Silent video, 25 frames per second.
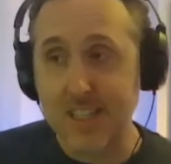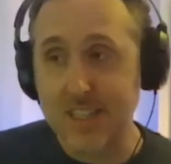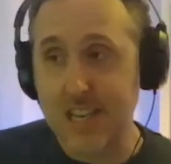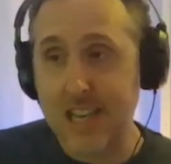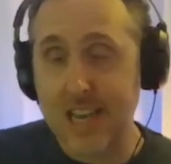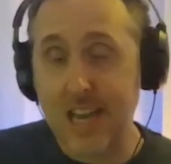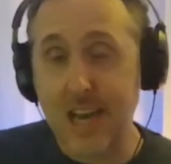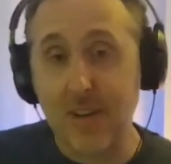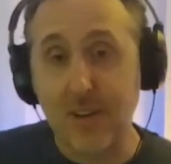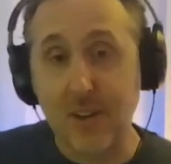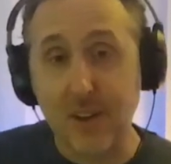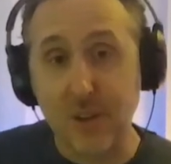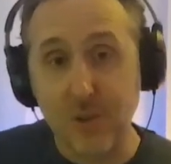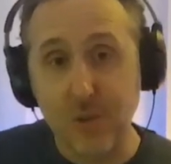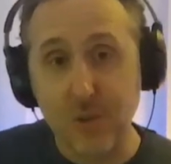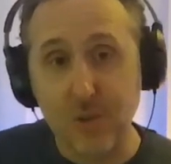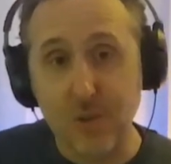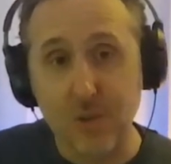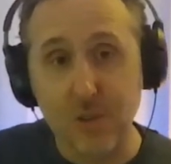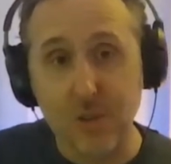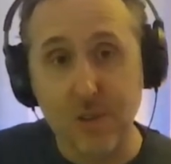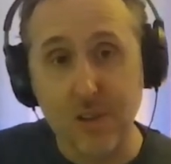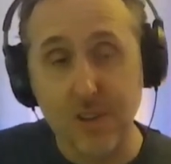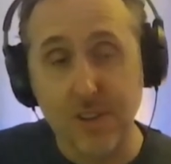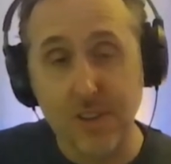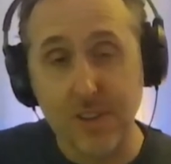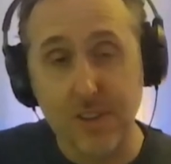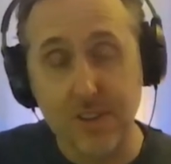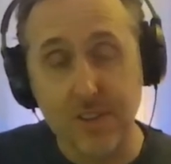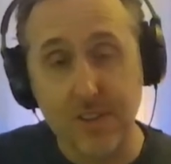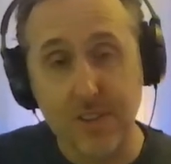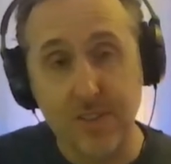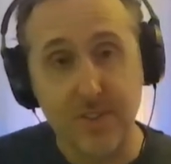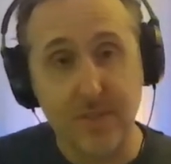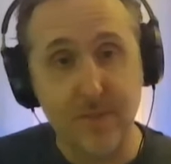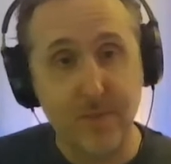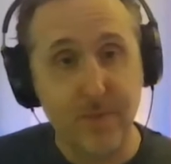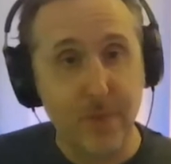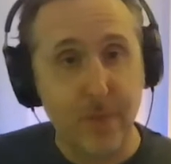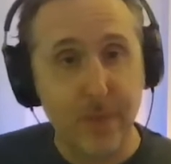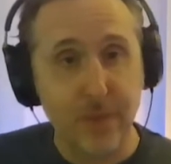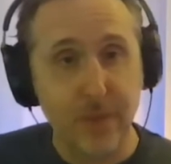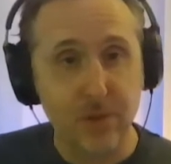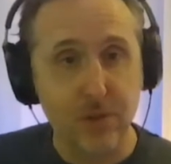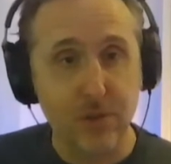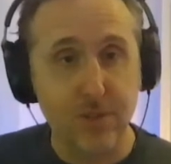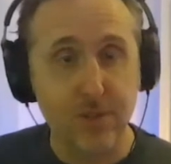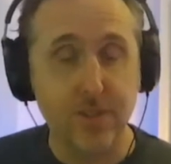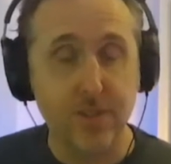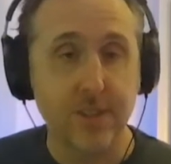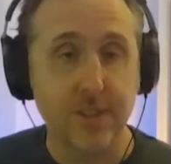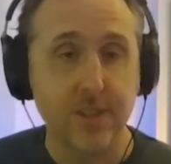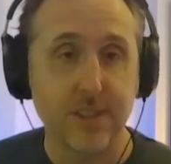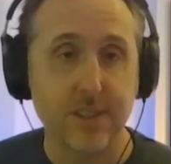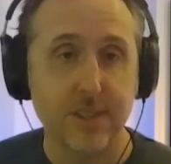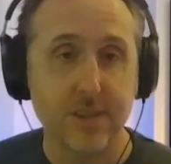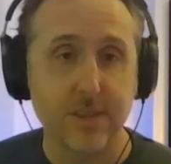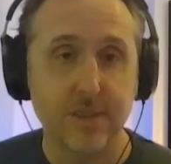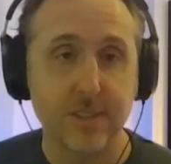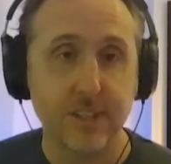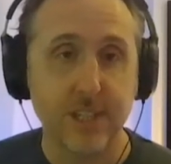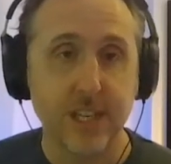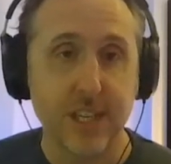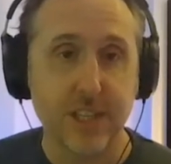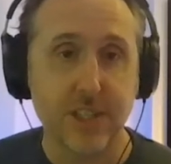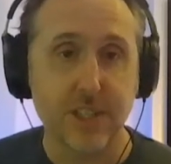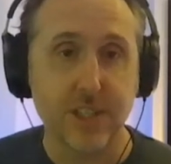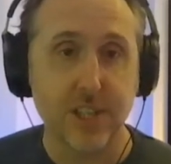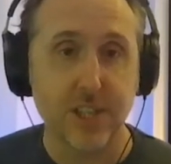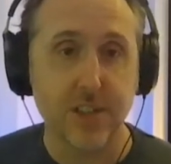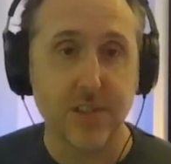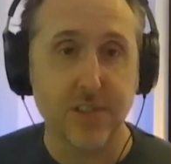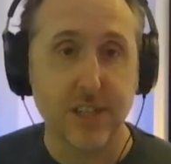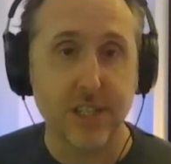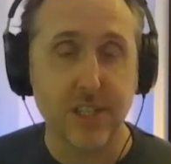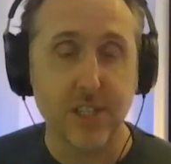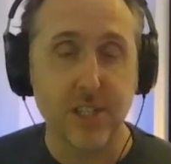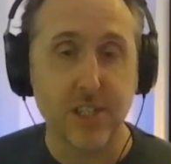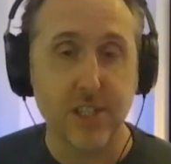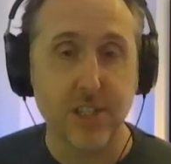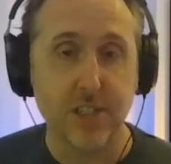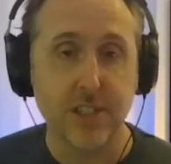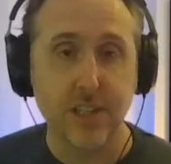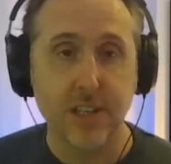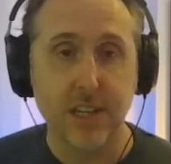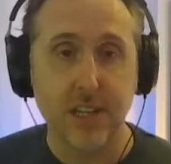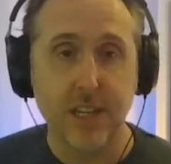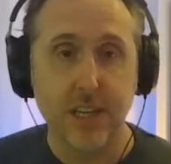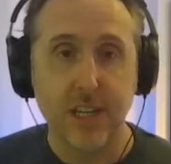It's allowing all of the next generation